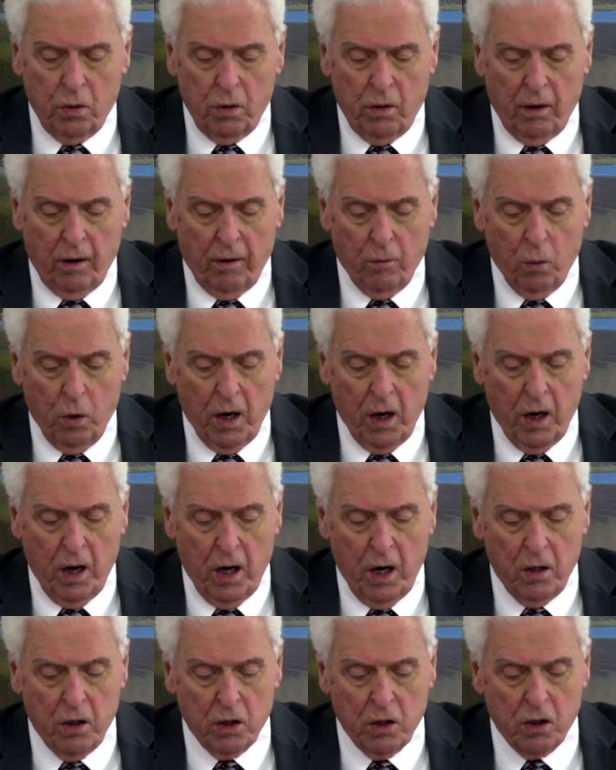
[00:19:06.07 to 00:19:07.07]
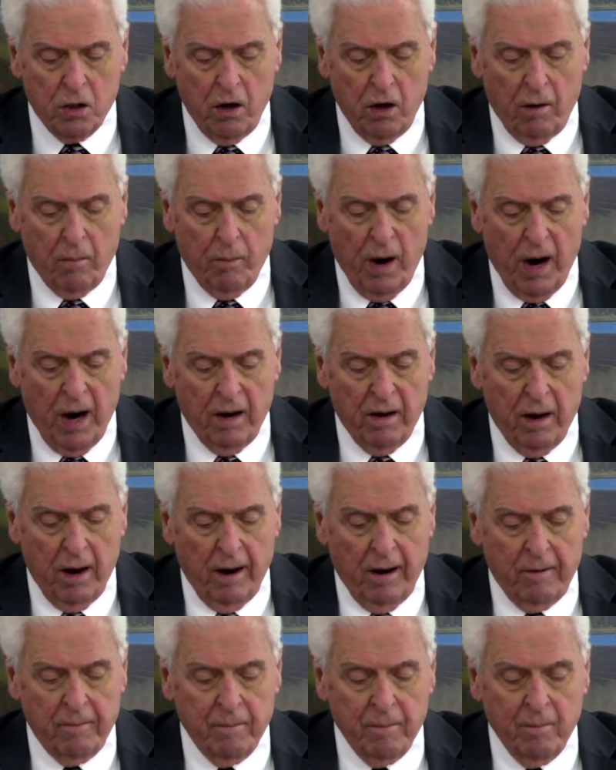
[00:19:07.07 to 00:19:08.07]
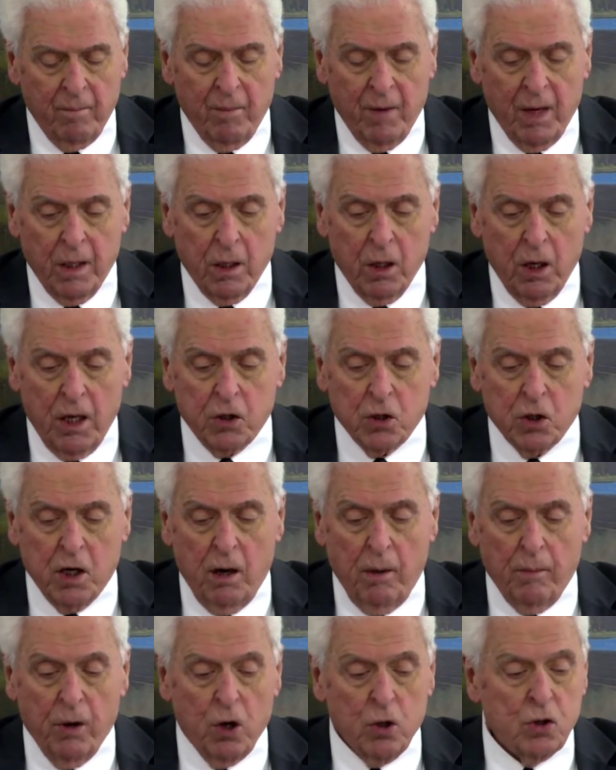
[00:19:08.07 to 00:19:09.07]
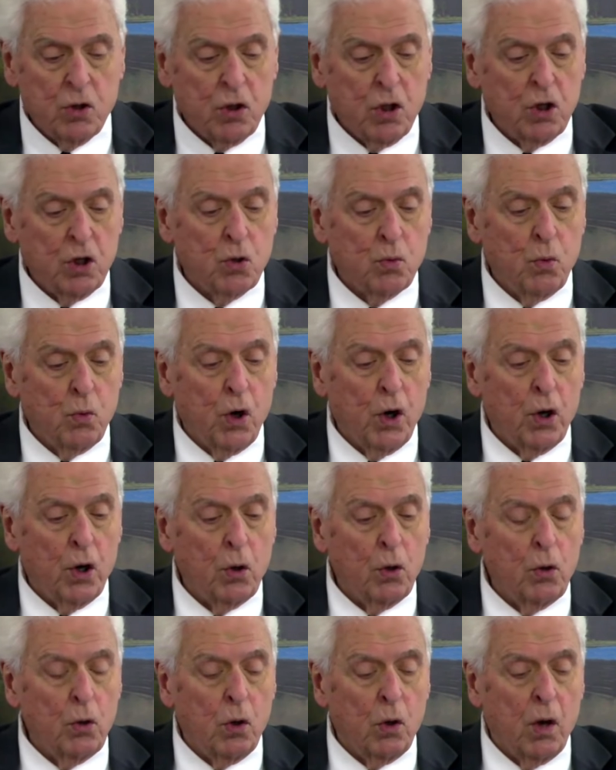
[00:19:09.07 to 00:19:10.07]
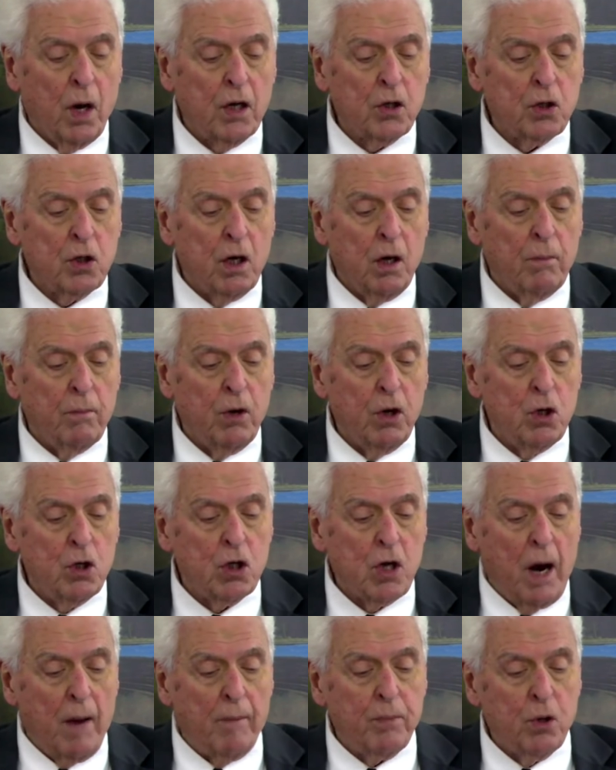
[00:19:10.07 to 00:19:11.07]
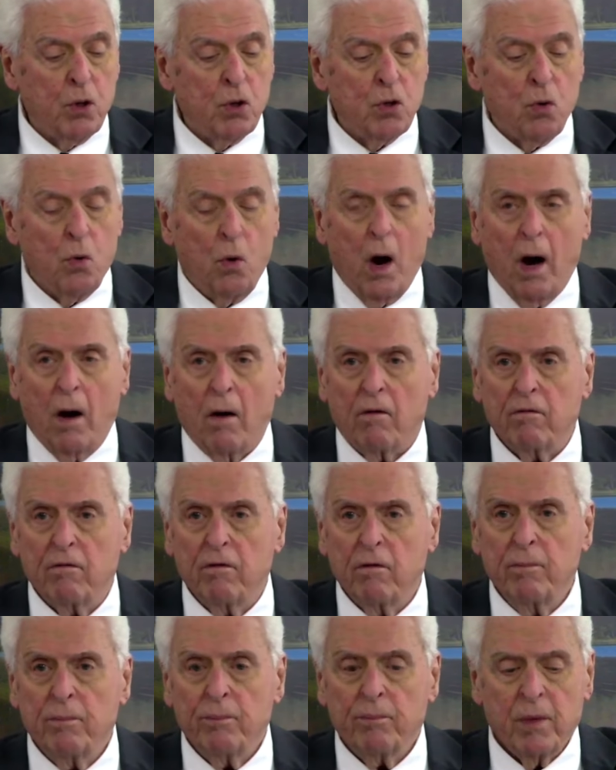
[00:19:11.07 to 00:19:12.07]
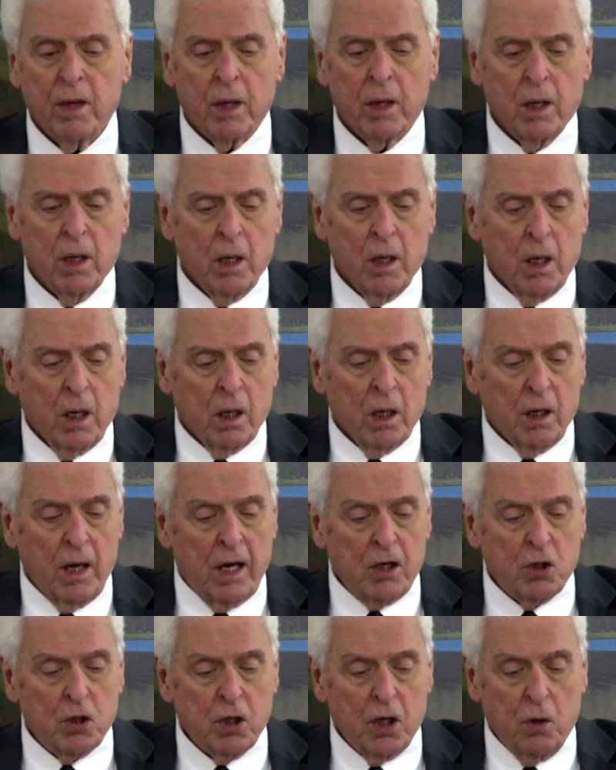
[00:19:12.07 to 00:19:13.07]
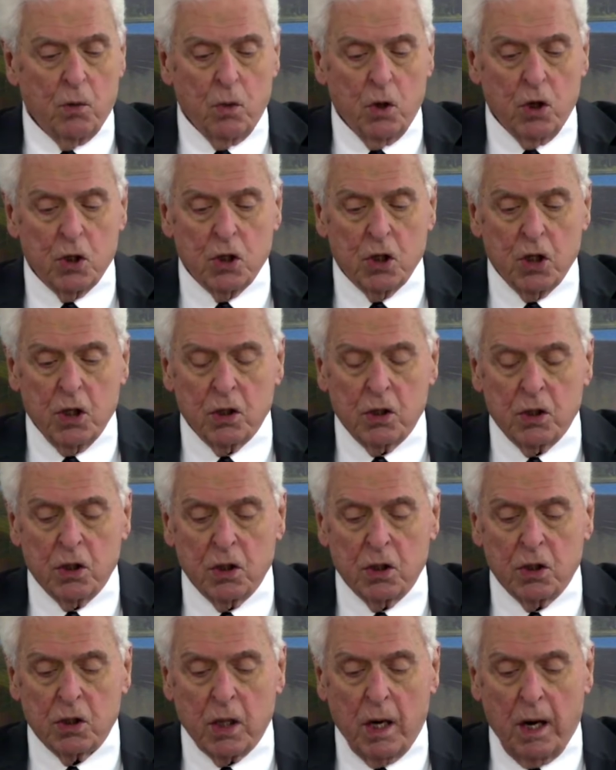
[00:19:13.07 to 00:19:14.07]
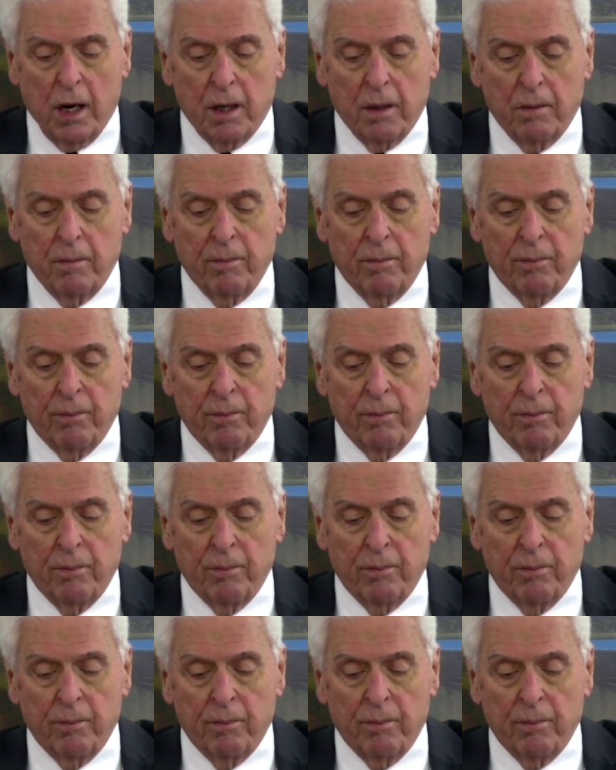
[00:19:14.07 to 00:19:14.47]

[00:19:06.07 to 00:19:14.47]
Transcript: And we need to stick by that. Let's come here, since we're in Luke, let's come to chapter twelve. Let's see what Jesus said.